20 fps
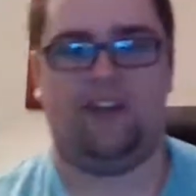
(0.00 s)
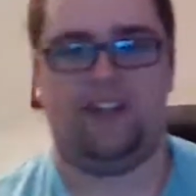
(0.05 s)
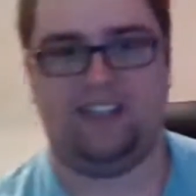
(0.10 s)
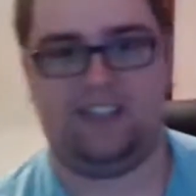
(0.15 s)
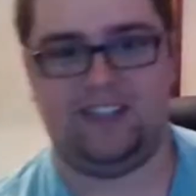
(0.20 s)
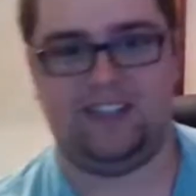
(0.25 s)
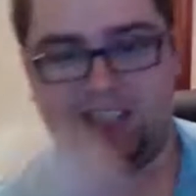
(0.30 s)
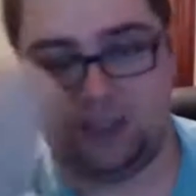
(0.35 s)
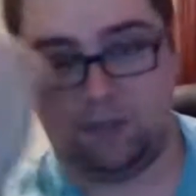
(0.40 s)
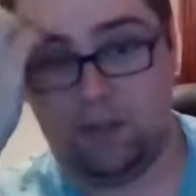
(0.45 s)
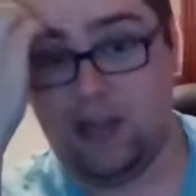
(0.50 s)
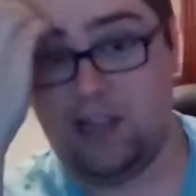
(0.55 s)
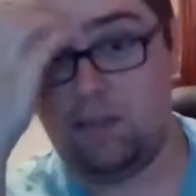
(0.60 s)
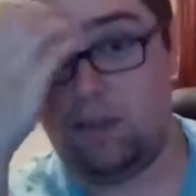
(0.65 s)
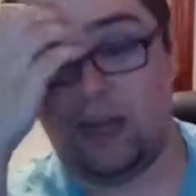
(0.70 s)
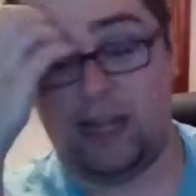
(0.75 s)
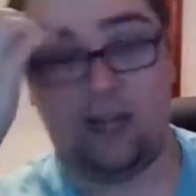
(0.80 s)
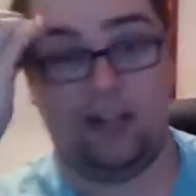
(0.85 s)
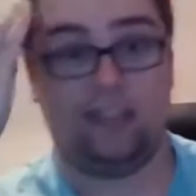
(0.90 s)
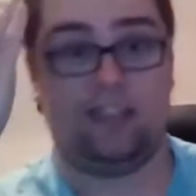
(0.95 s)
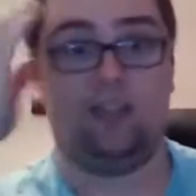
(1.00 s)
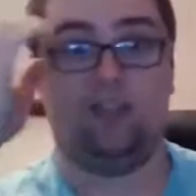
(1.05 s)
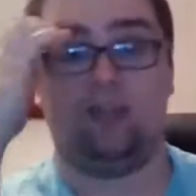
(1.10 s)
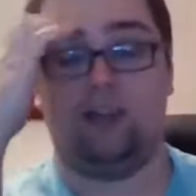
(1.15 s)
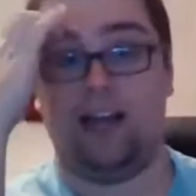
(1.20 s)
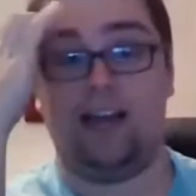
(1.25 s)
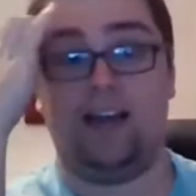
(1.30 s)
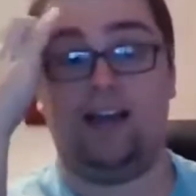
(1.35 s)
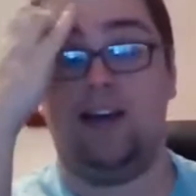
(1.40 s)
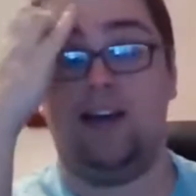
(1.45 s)
uh the speed but i listen
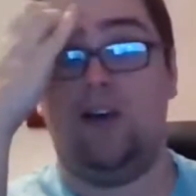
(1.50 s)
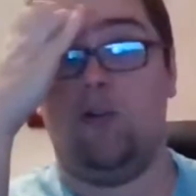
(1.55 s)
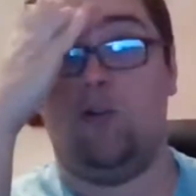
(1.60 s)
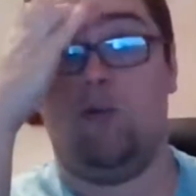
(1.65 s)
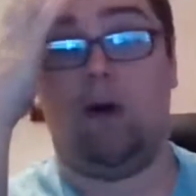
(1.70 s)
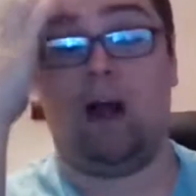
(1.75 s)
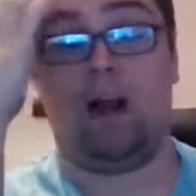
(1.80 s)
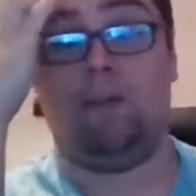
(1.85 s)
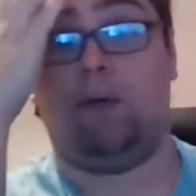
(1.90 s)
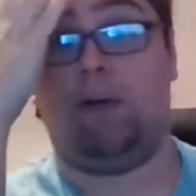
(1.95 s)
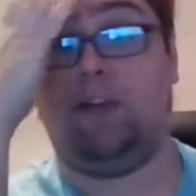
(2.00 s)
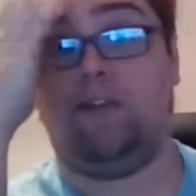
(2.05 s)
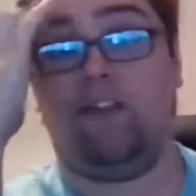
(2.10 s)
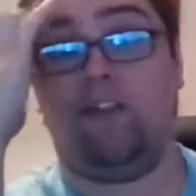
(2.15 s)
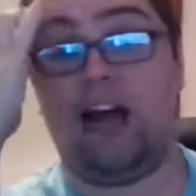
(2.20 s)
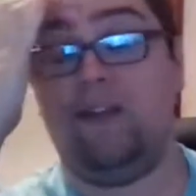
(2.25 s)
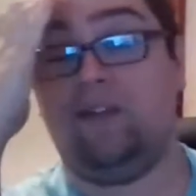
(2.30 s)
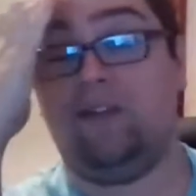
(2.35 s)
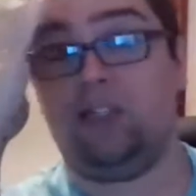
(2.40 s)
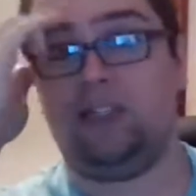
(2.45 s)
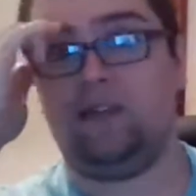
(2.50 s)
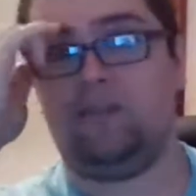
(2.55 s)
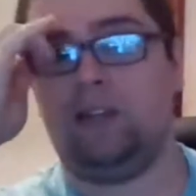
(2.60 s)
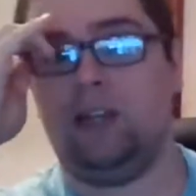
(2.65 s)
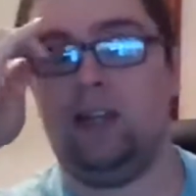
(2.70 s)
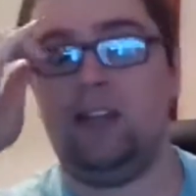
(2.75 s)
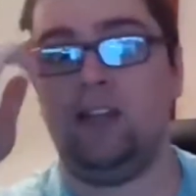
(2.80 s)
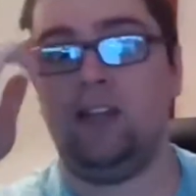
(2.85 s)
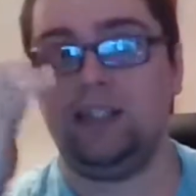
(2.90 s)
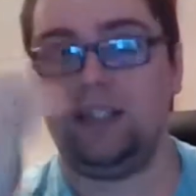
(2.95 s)
to like 1.5 or
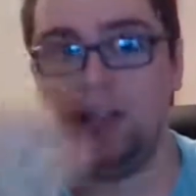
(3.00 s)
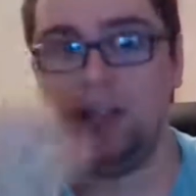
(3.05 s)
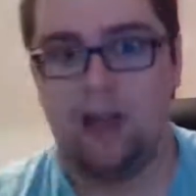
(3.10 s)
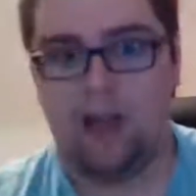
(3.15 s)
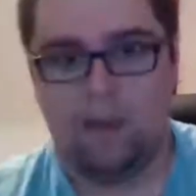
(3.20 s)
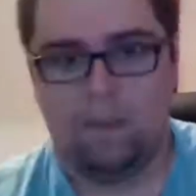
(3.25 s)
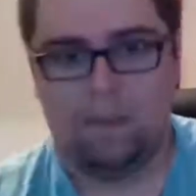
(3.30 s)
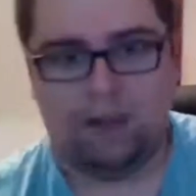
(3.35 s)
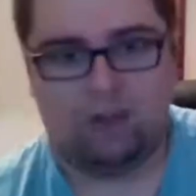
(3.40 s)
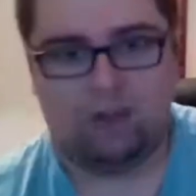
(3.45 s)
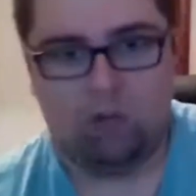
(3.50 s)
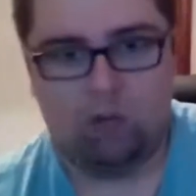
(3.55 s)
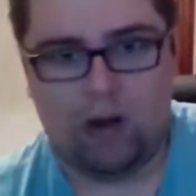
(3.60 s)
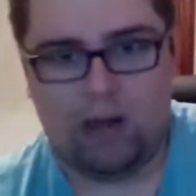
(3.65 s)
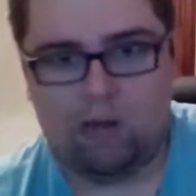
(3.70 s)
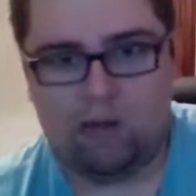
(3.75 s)
something like this but